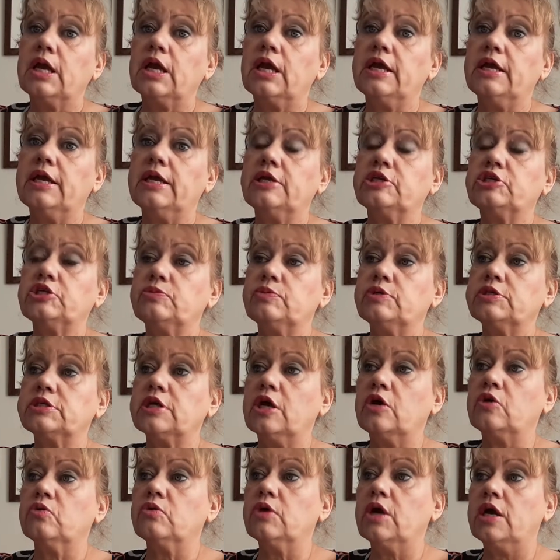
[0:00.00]
she was
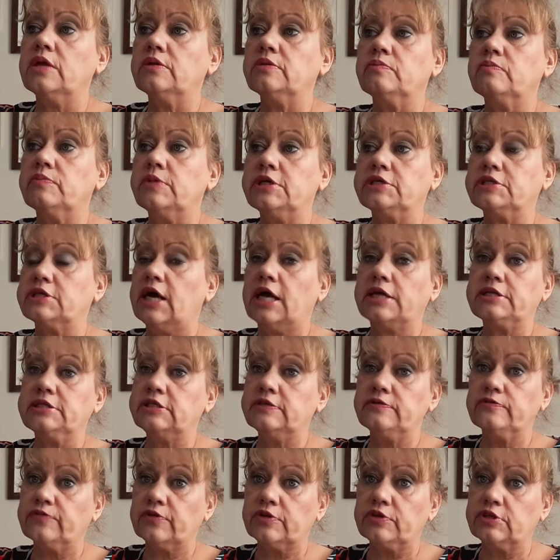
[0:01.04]
ill and Maisie hadn't
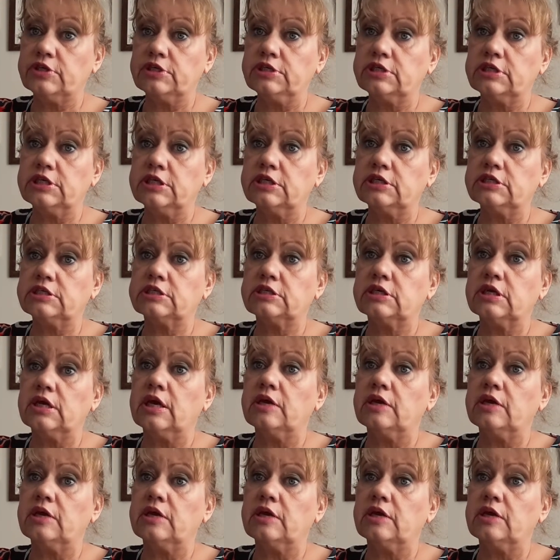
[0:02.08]
eaten for 3 days,